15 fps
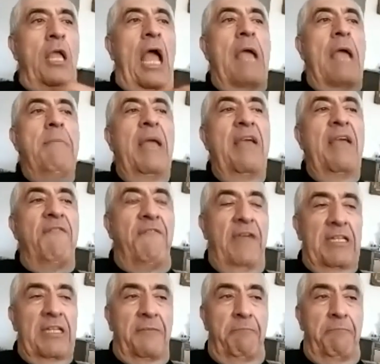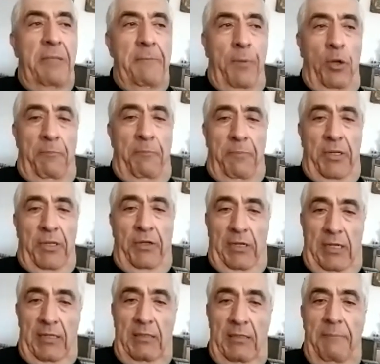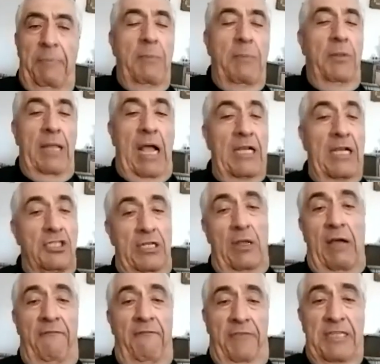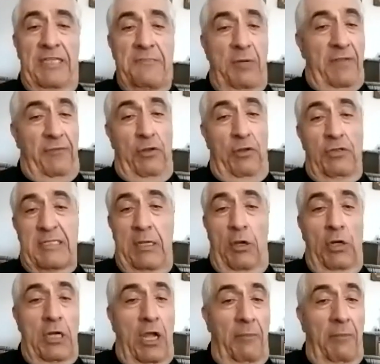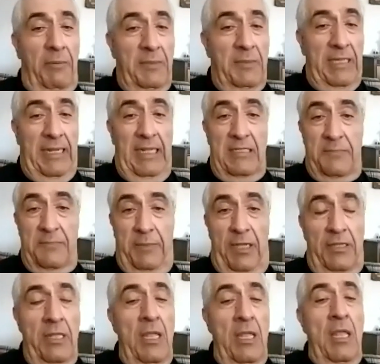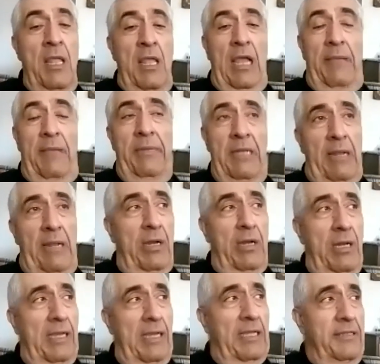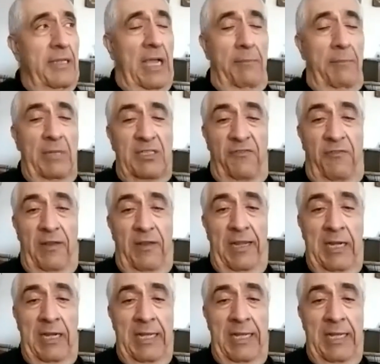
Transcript: I may affect people opinion. People actually on Facebook, if you go see all compliment I get, it's beyond. I mean, I'm glad I'm not flying